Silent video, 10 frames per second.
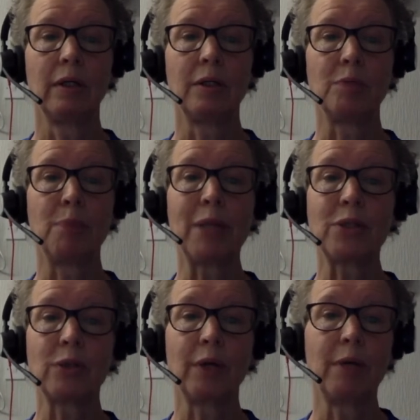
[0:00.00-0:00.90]
It's
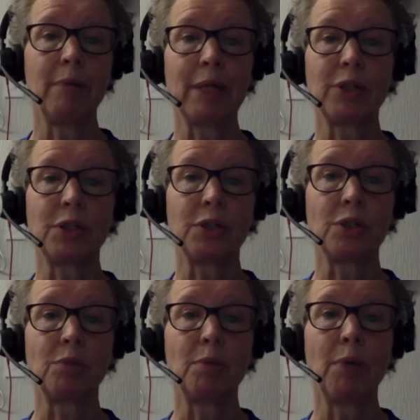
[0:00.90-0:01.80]
better, I imagine,
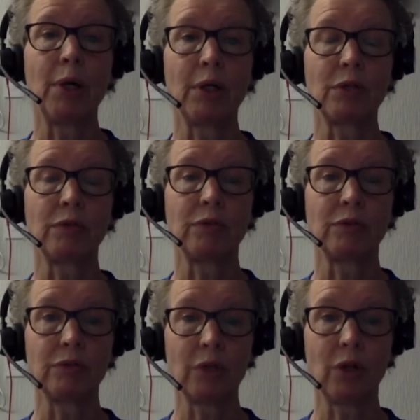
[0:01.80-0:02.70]
to be part of a
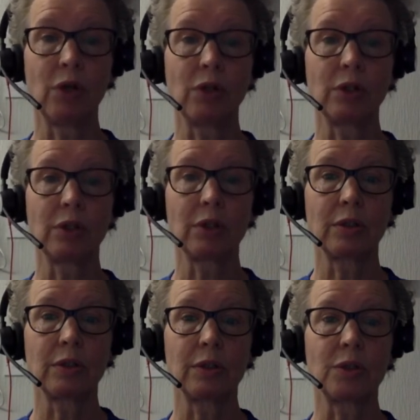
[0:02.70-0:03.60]
flock
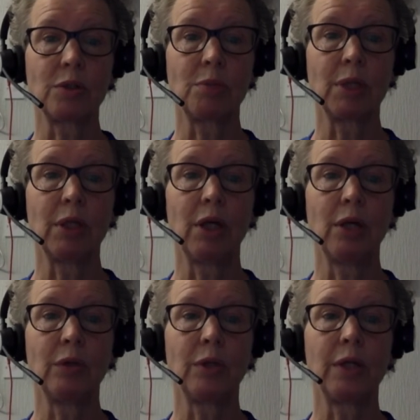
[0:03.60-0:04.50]
than to be
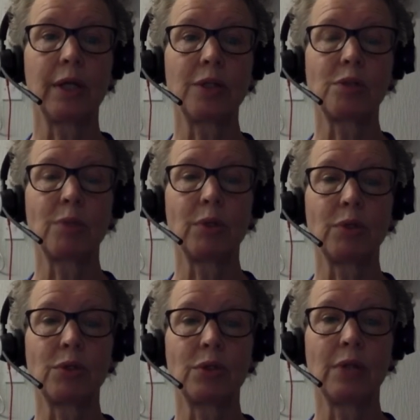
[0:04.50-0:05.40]
alone and
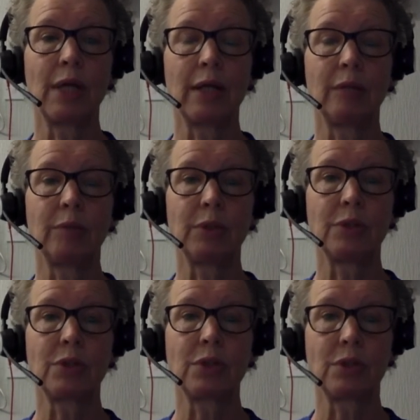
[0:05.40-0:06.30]
exposed to the
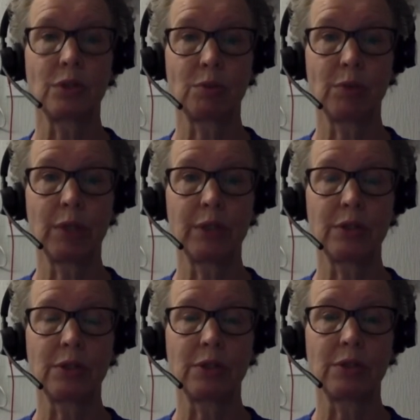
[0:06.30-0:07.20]
elements and to
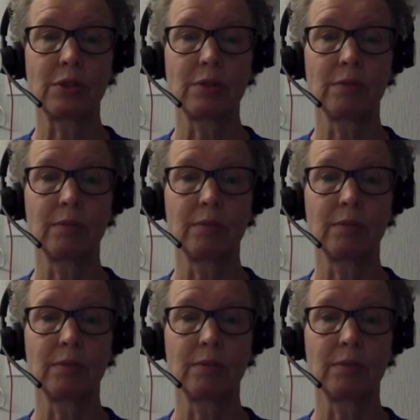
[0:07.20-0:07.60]
predators.